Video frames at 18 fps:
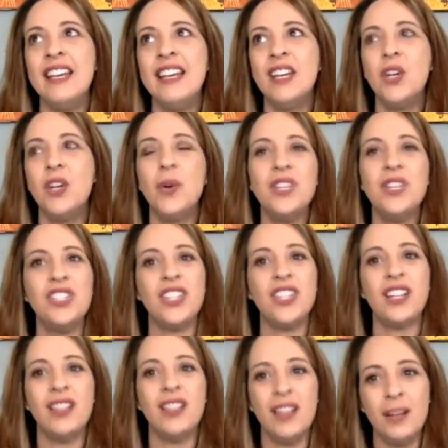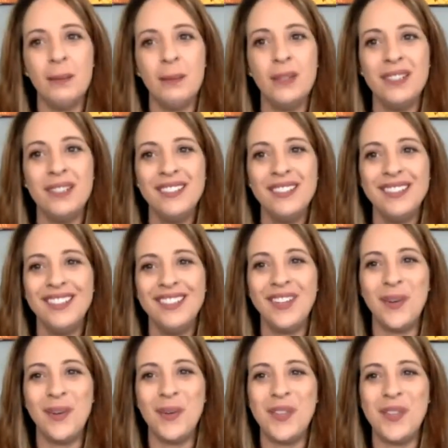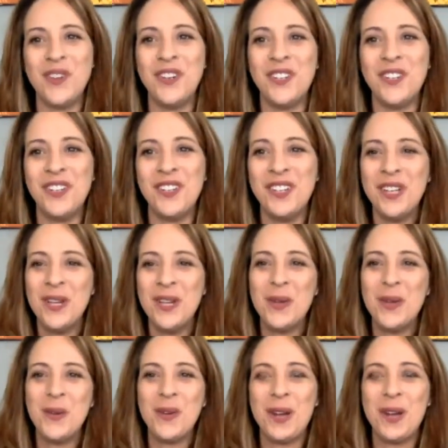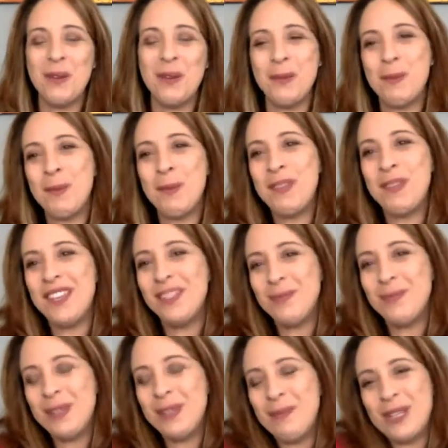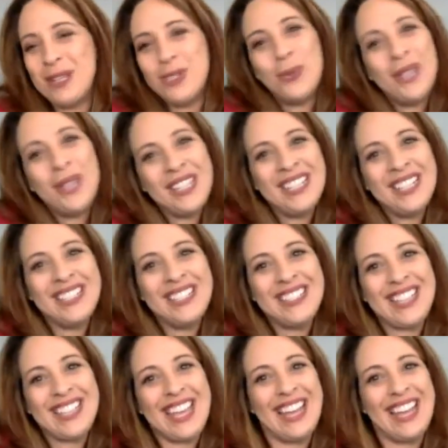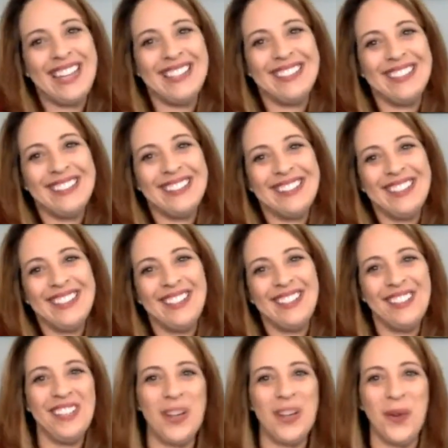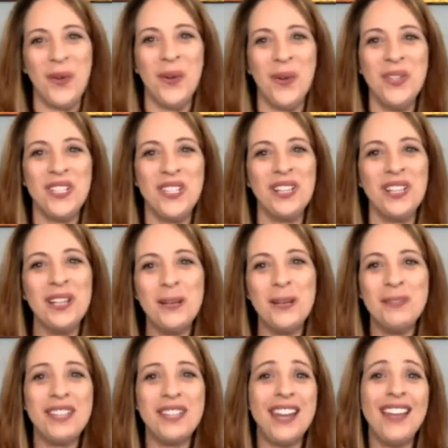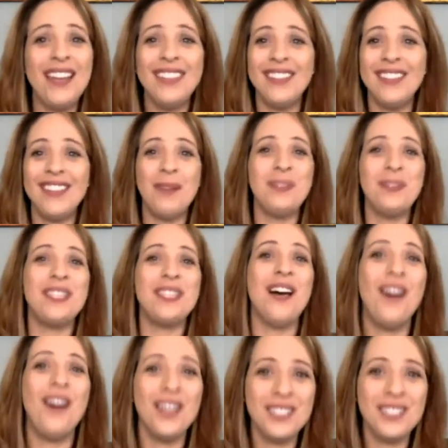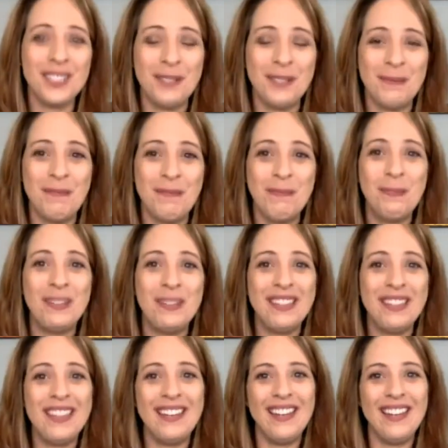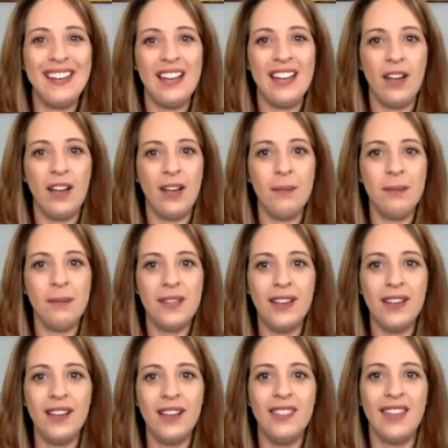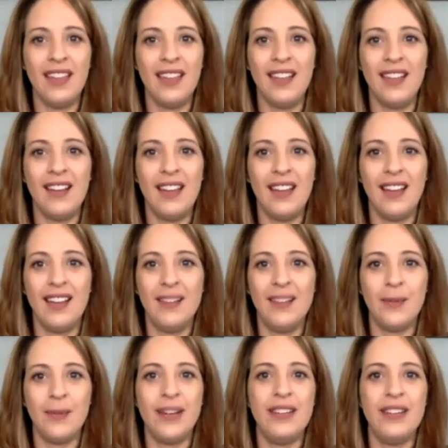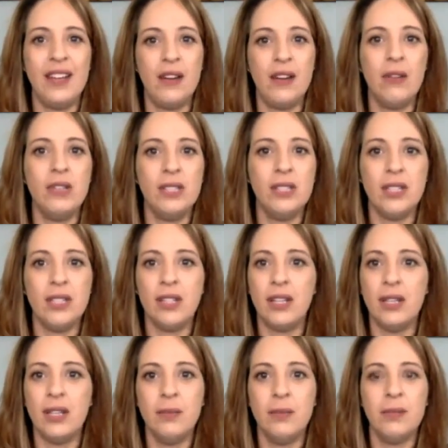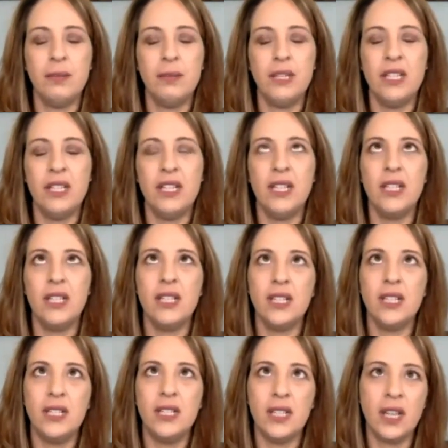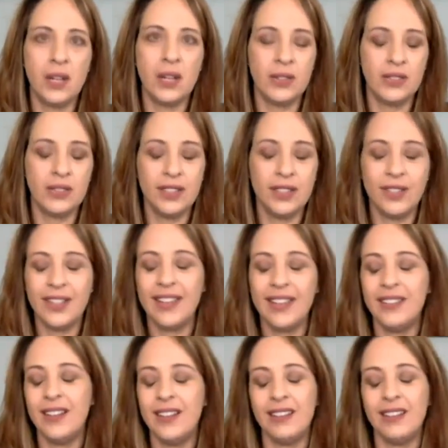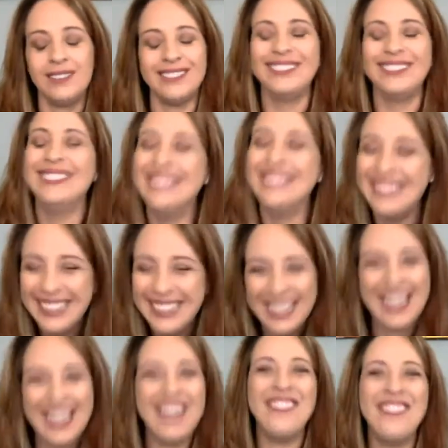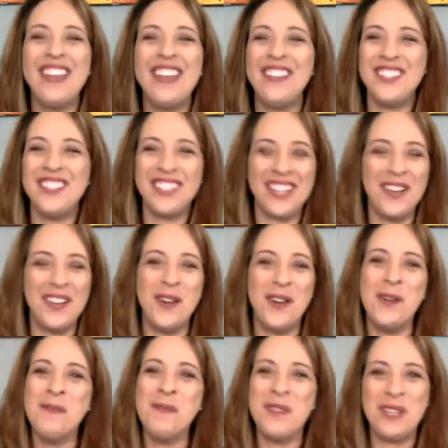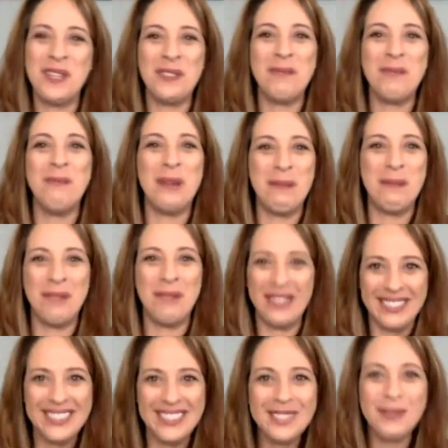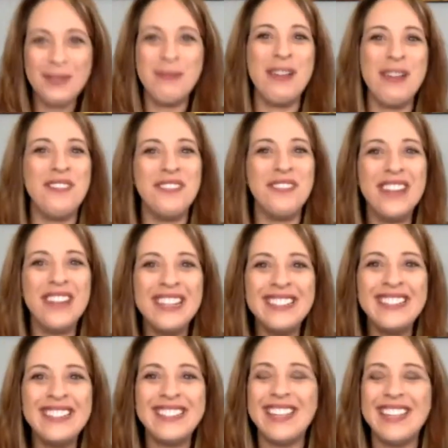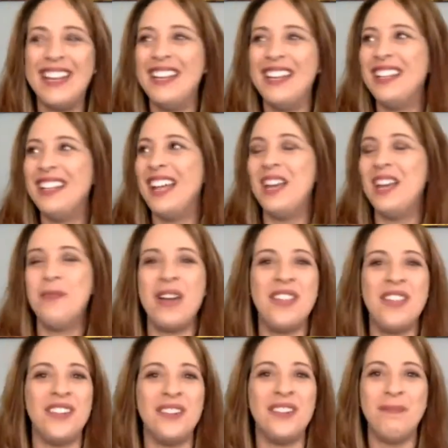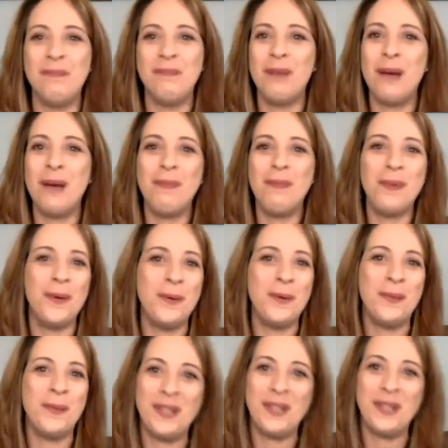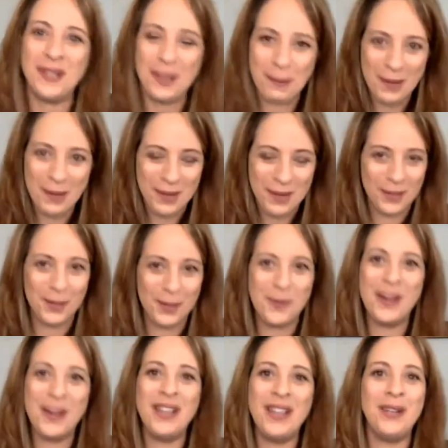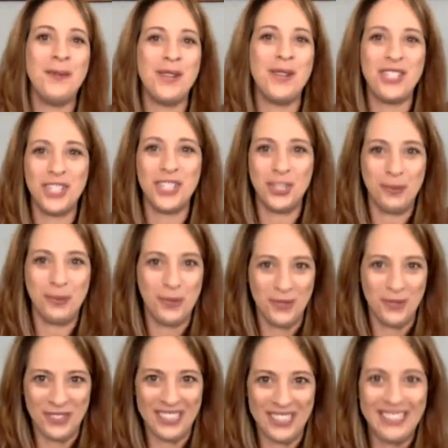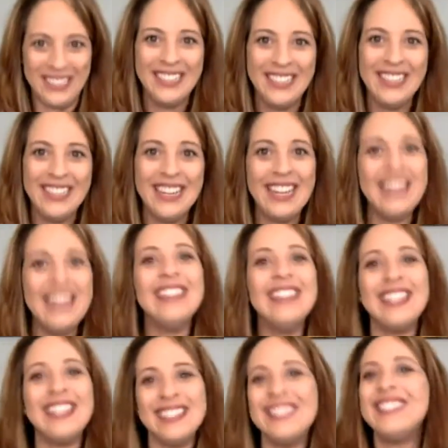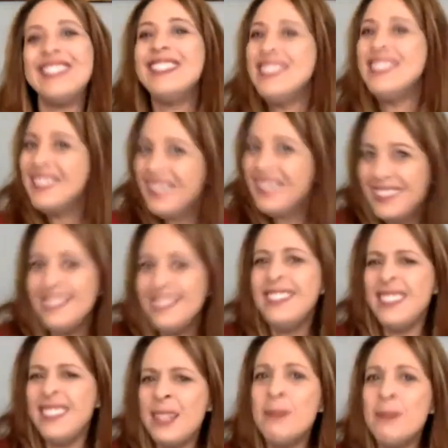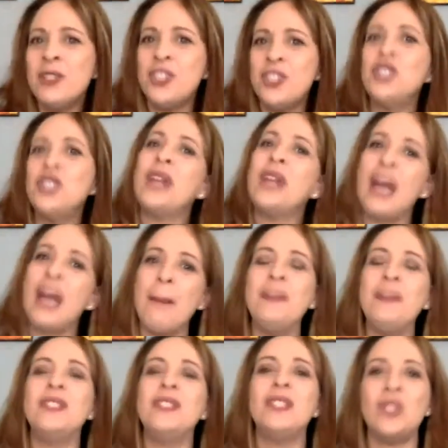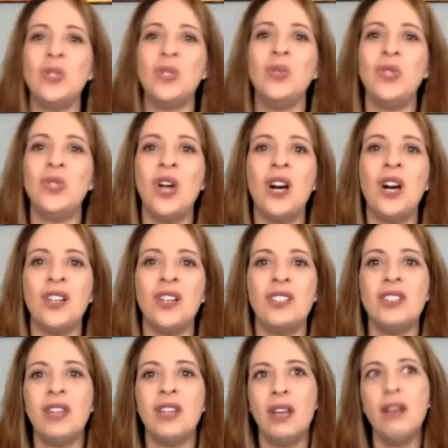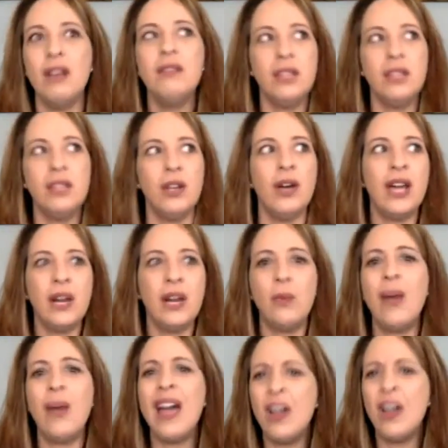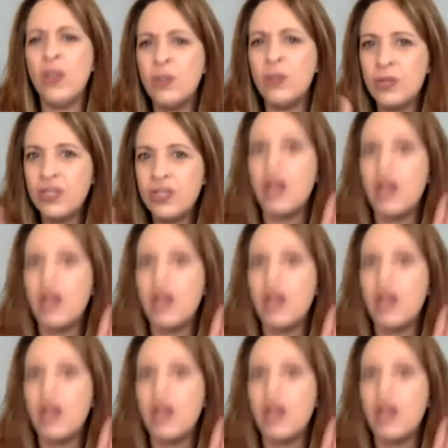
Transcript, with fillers: going to the club. You know, when you're, I remember being in my 20s and, you know, going to clubs, and I thought that was awesome. But then now I'm beyond that. Right now, going to the club would be, no, okay, no. I'd rather stay home with my buds, with my friends. I'd rather pop open a bottle of wine and watch a good movie. Sure. And that's similar to what happens to dogs, you know, at around